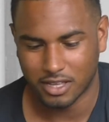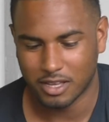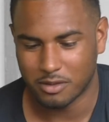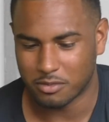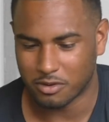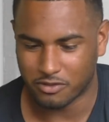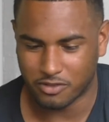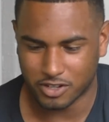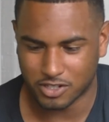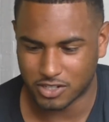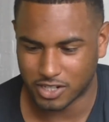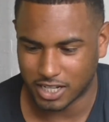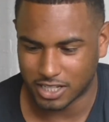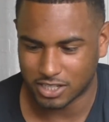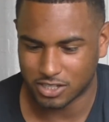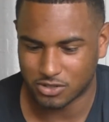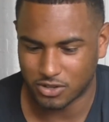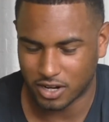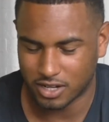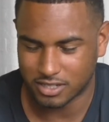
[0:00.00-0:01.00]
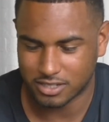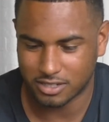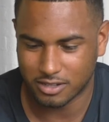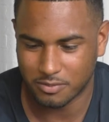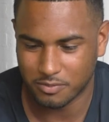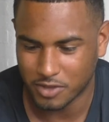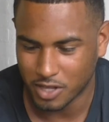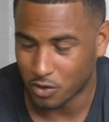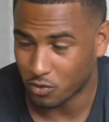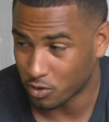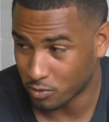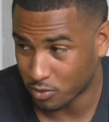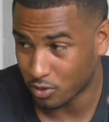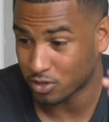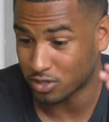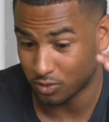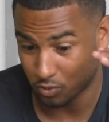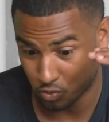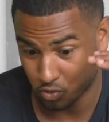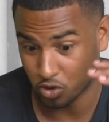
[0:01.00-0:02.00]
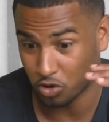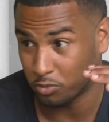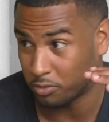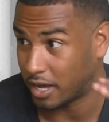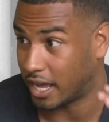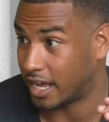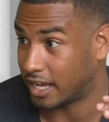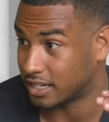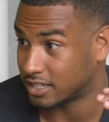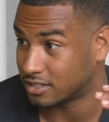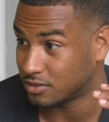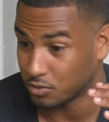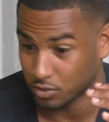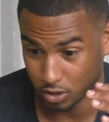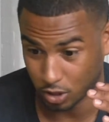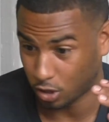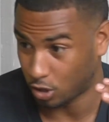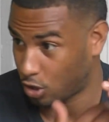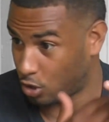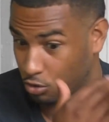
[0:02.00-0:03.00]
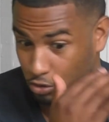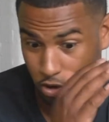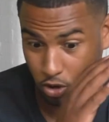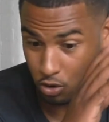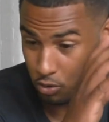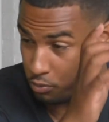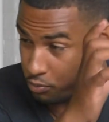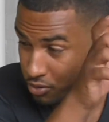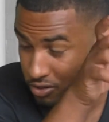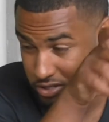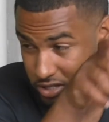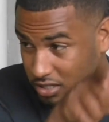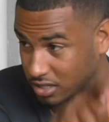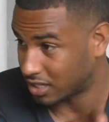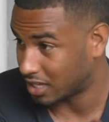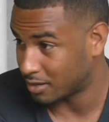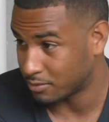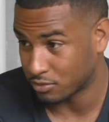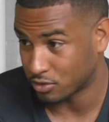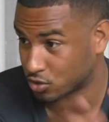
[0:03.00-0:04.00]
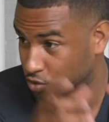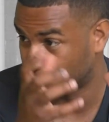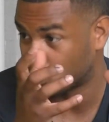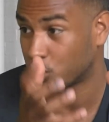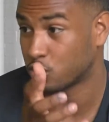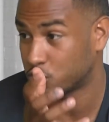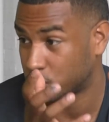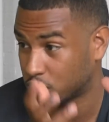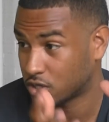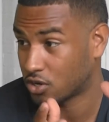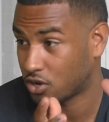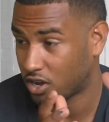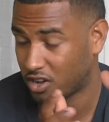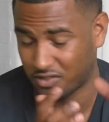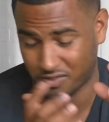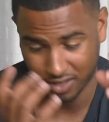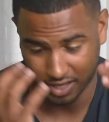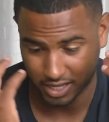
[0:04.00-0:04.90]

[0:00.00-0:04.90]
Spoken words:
Professor got to try some. We brought some real bags with the logo, printed labels, roasted coffee.